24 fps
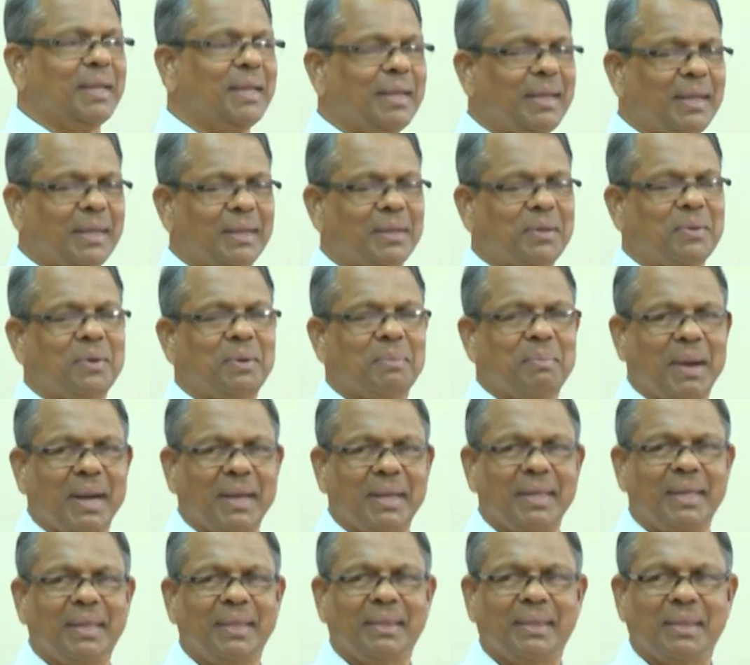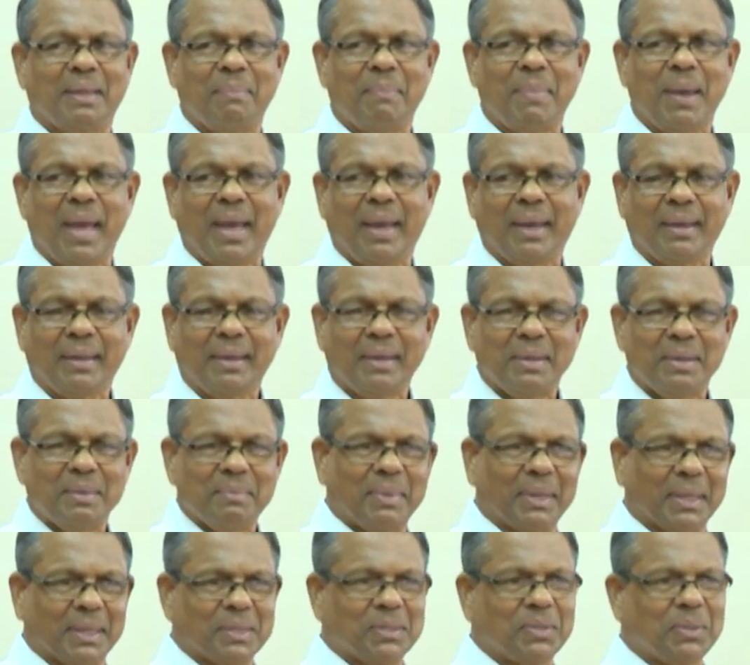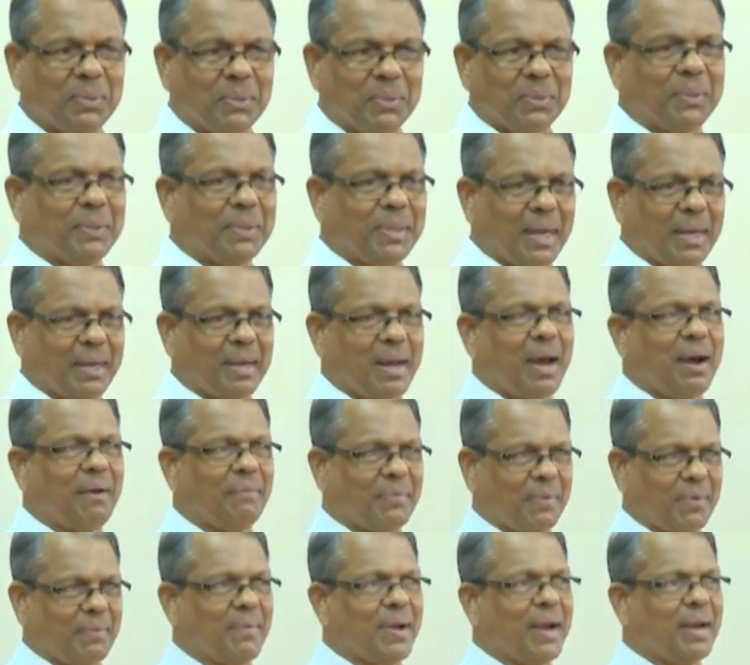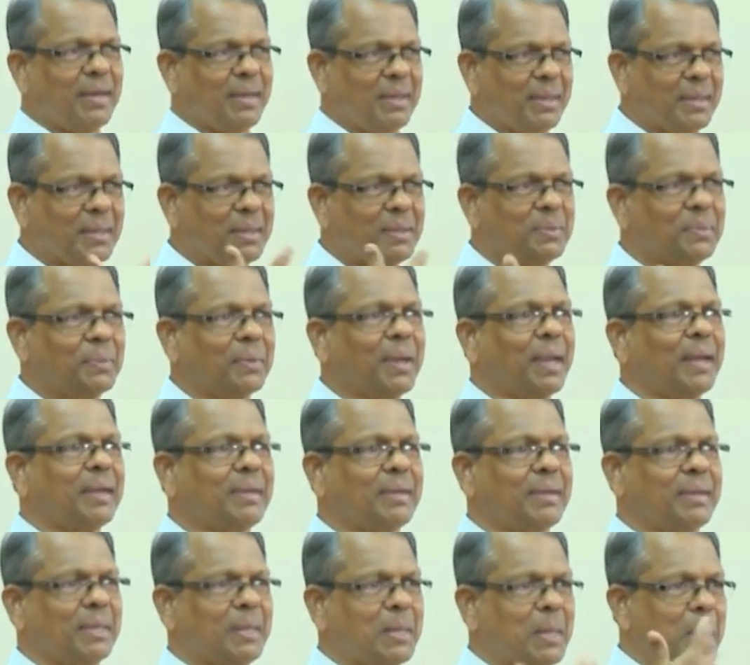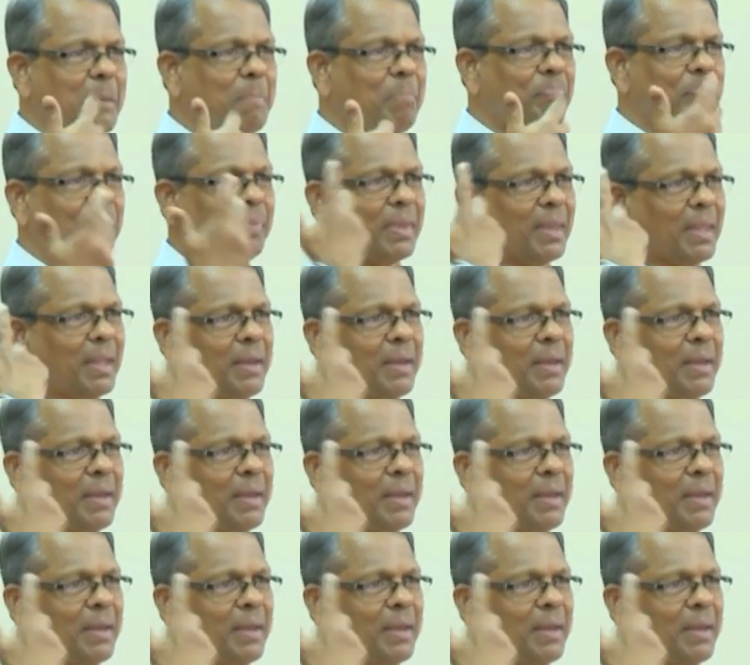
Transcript: depositing it your money in the bank, because you know that after 1 year you get